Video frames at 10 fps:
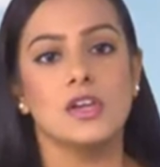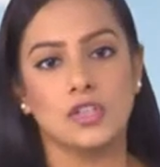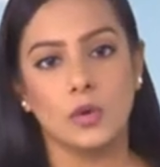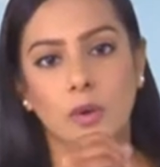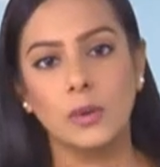
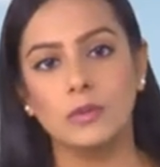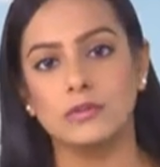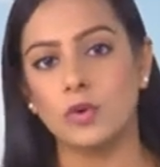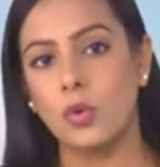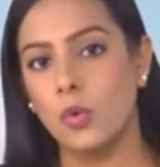So we will
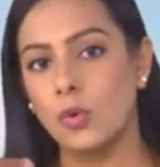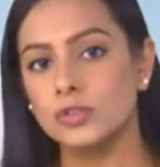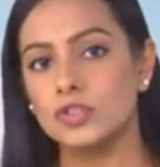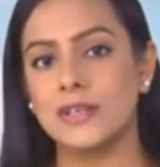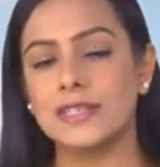
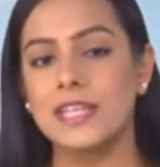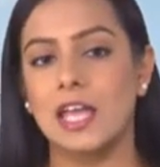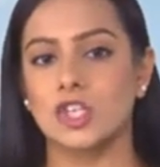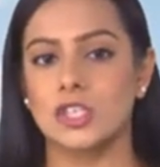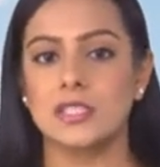record
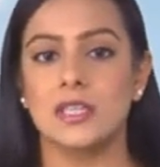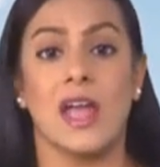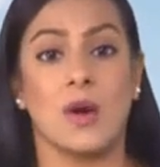transactions,